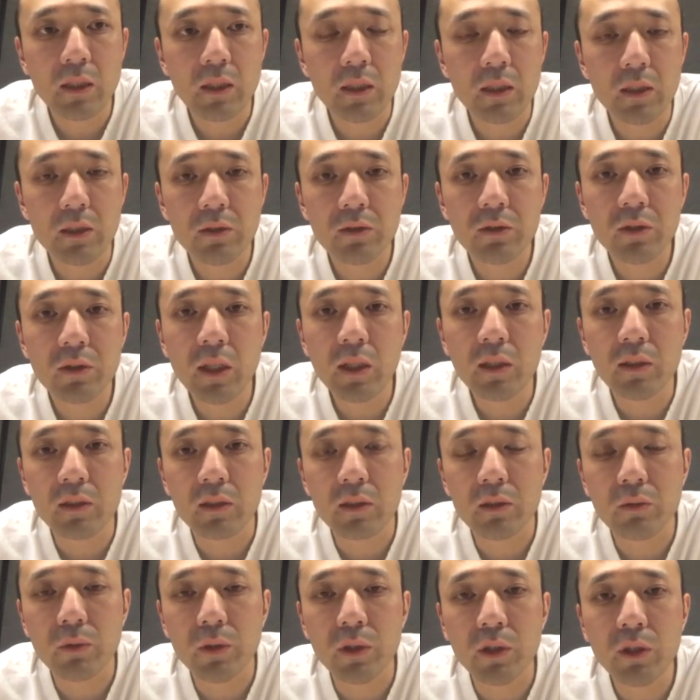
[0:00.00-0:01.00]
things
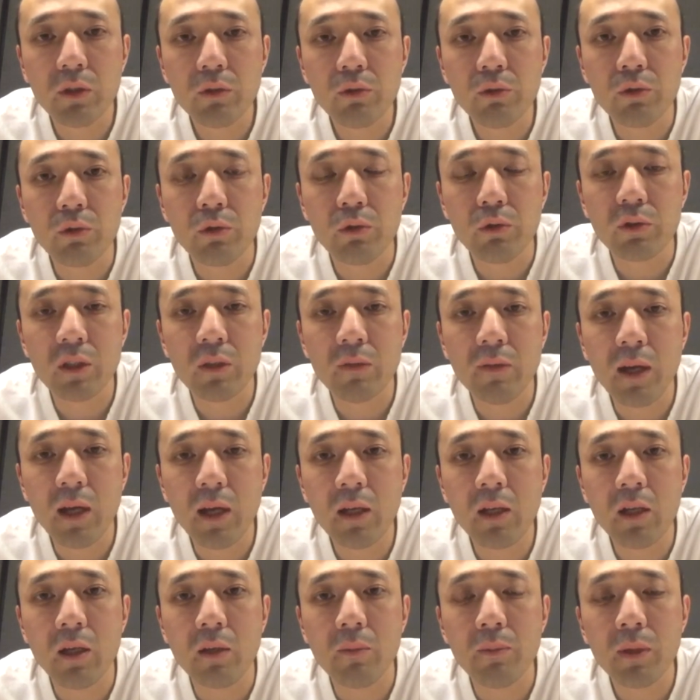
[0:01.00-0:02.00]
we need to
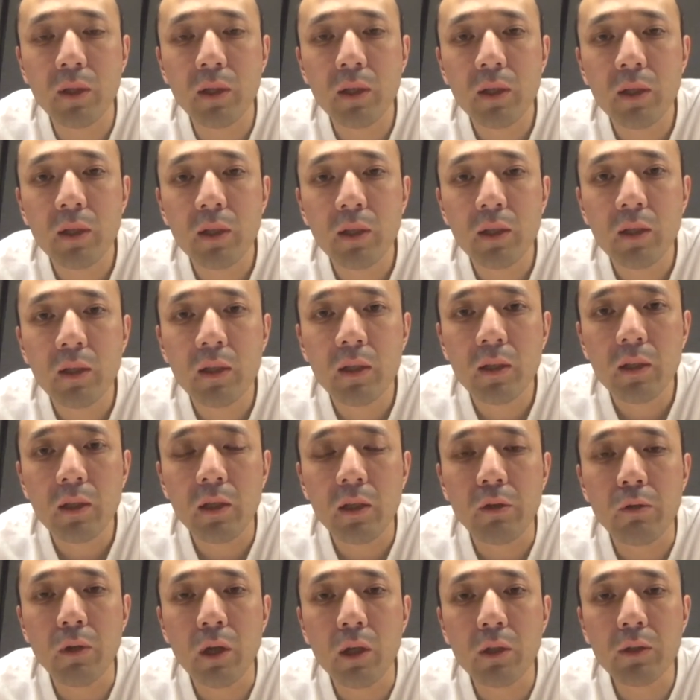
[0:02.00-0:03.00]
develop
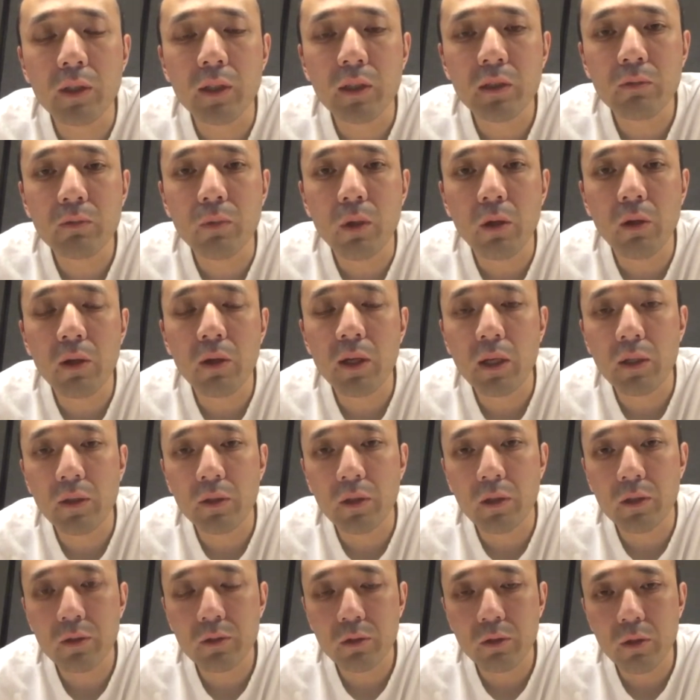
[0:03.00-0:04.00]
around this wallet and
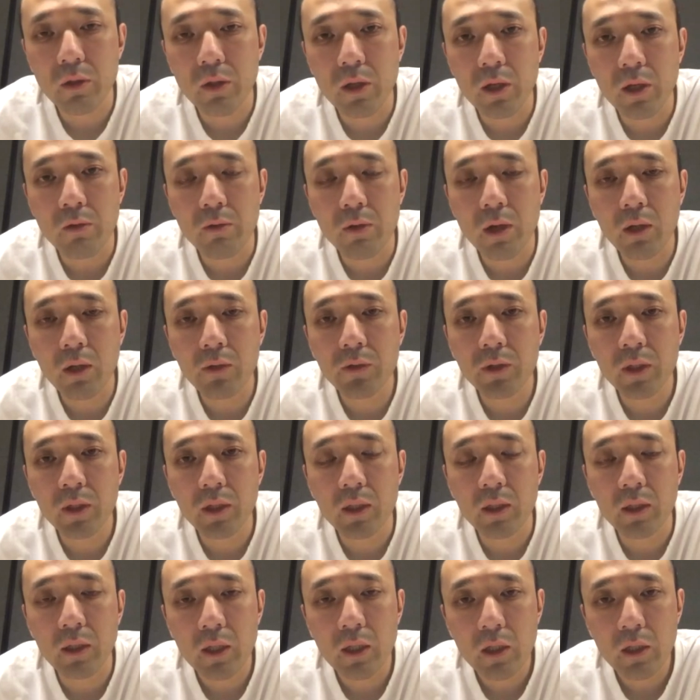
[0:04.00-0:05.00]
also around
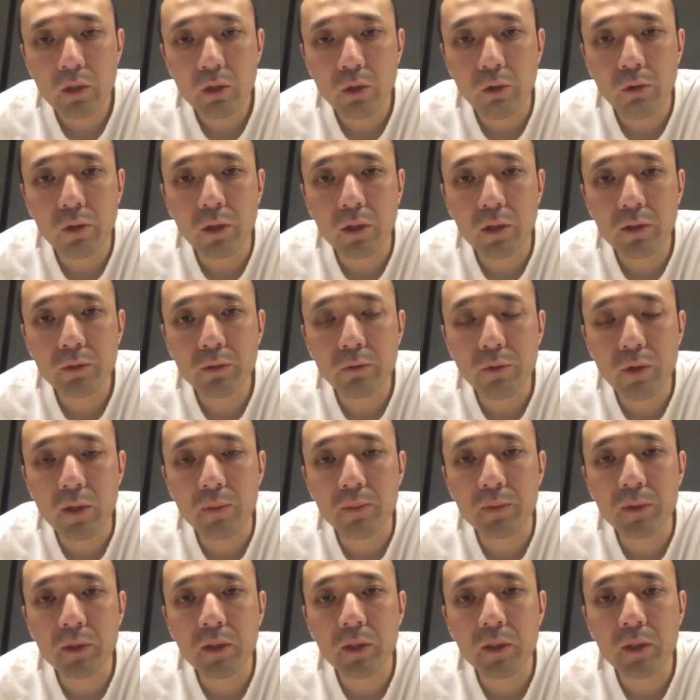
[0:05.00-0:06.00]
the token
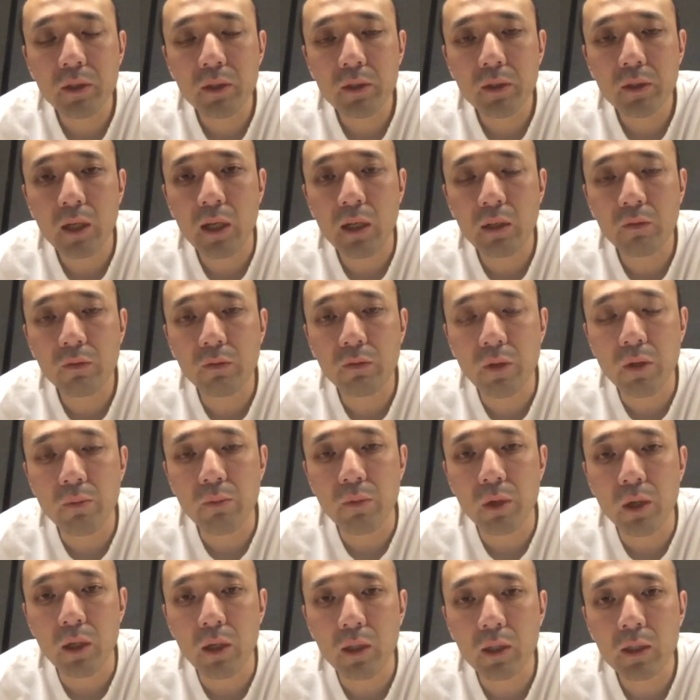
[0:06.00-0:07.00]
script type
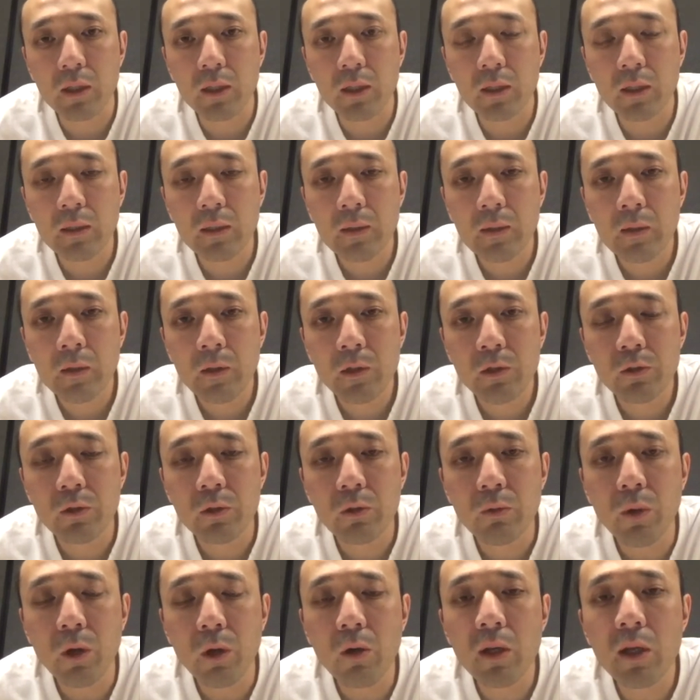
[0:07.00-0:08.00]
framework. So the
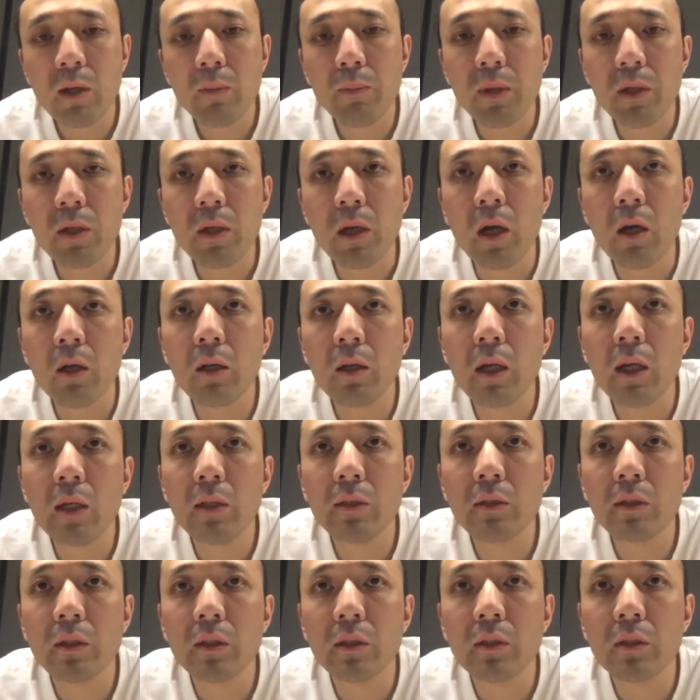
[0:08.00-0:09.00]
wallet been online
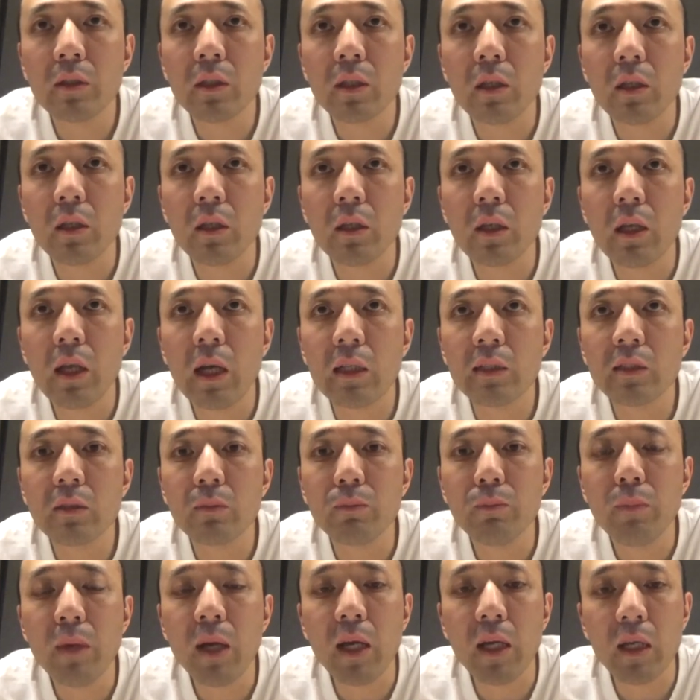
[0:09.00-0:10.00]
since last
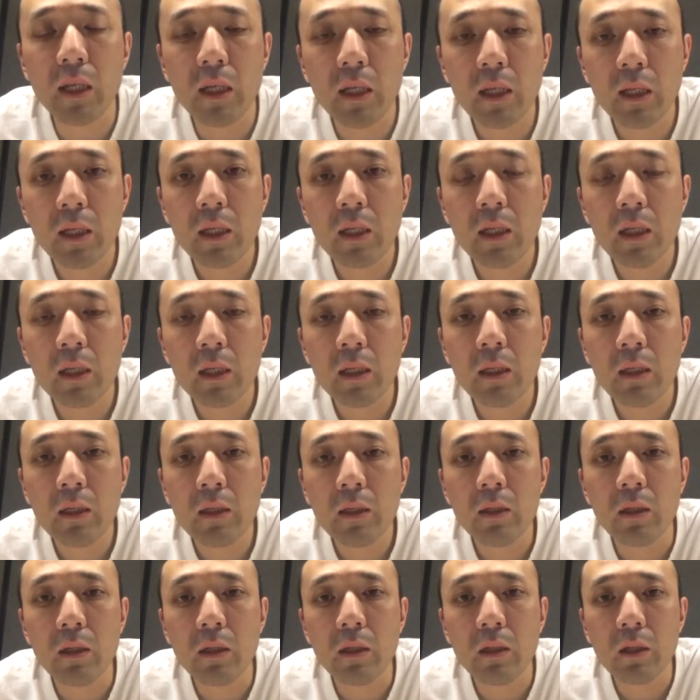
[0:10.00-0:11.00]
May,
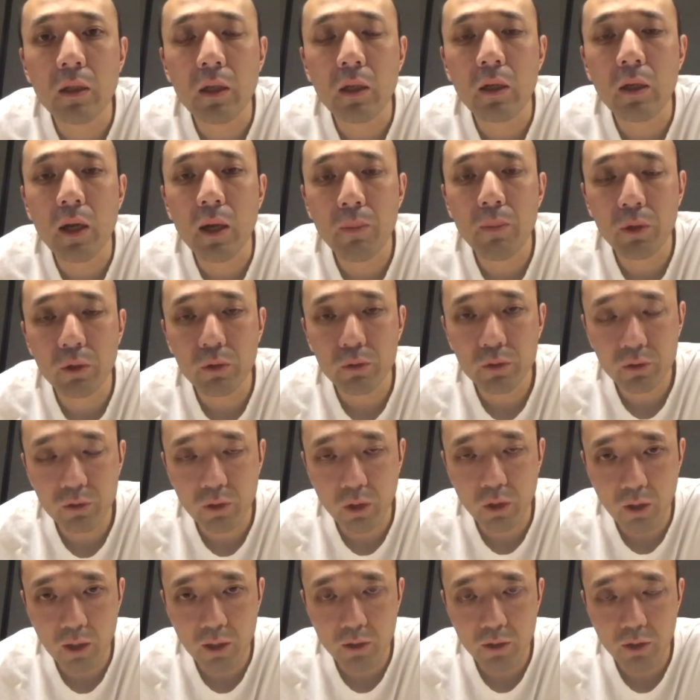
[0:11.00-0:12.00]
on Apple
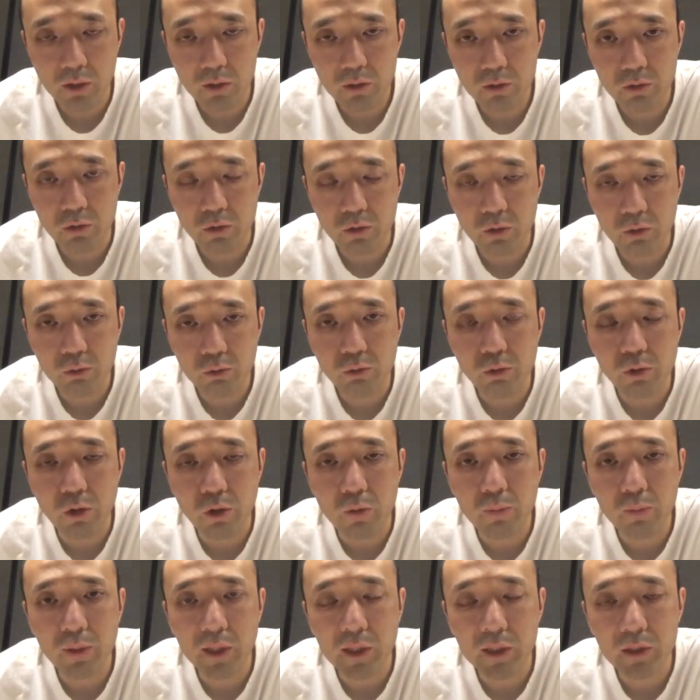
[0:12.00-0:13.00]
Store and also Google
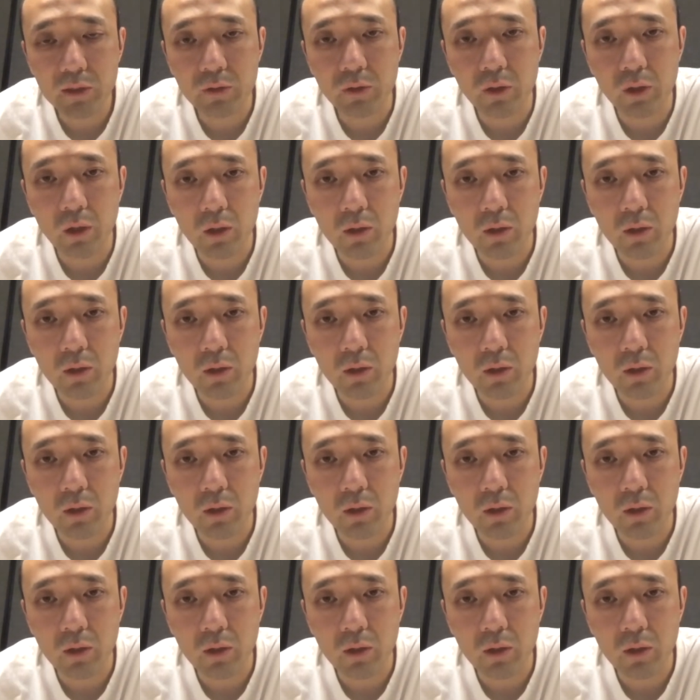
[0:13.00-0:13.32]
Play Store.